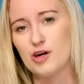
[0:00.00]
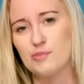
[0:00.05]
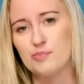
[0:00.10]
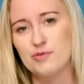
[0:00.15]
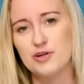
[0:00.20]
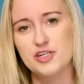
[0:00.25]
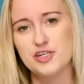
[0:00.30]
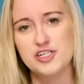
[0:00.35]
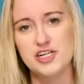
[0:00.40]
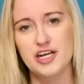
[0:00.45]

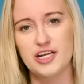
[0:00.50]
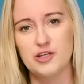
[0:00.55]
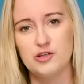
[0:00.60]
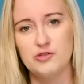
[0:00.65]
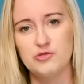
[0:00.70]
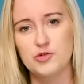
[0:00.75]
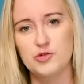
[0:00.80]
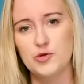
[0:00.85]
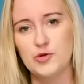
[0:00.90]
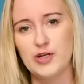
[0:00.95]
Appreciate
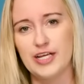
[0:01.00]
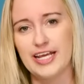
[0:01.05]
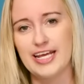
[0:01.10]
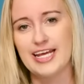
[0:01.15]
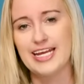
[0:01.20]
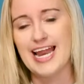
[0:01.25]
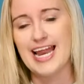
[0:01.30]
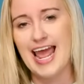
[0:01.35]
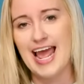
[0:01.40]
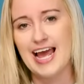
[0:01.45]
you tuning
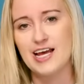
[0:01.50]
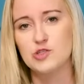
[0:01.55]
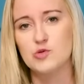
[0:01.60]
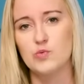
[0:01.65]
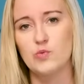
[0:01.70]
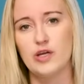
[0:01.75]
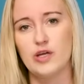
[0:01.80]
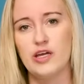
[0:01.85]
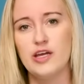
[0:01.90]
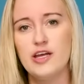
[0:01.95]
in as
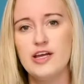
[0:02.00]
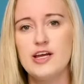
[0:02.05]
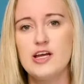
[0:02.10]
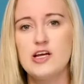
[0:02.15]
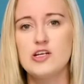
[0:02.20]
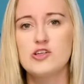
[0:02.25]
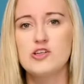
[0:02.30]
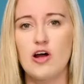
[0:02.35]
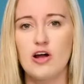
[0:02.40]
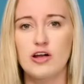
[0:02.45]
we
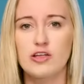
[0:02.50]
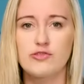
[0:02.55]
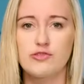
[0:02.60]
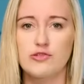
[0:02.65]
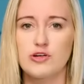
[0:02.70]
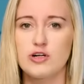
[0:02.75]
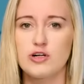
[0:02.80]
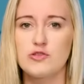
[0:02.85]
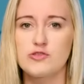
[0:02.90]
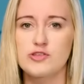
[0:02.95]
talk
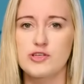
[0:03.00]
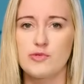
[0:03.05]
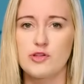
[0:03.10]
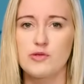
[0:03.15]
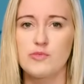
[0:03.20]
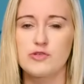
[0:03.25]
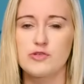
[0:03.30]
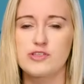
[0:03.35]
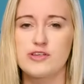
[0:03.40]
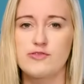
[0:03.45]
through some of the
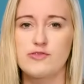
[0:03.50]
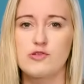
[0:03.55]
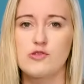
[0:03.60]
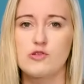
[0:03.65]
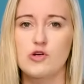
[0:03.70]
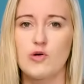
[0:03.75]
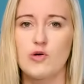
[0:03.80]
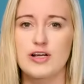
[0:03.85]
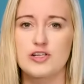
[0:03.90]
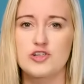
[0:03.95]
most
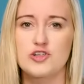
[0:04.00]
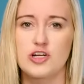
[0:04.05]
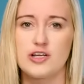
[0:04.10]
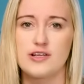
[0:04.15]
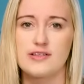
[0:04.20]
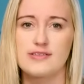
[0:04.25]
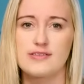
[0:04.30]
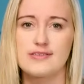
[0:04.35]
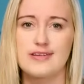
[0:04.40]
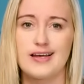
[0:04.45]
difficult
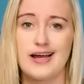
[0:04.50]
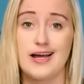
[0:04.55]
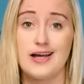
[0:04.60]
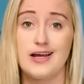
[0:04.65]
questions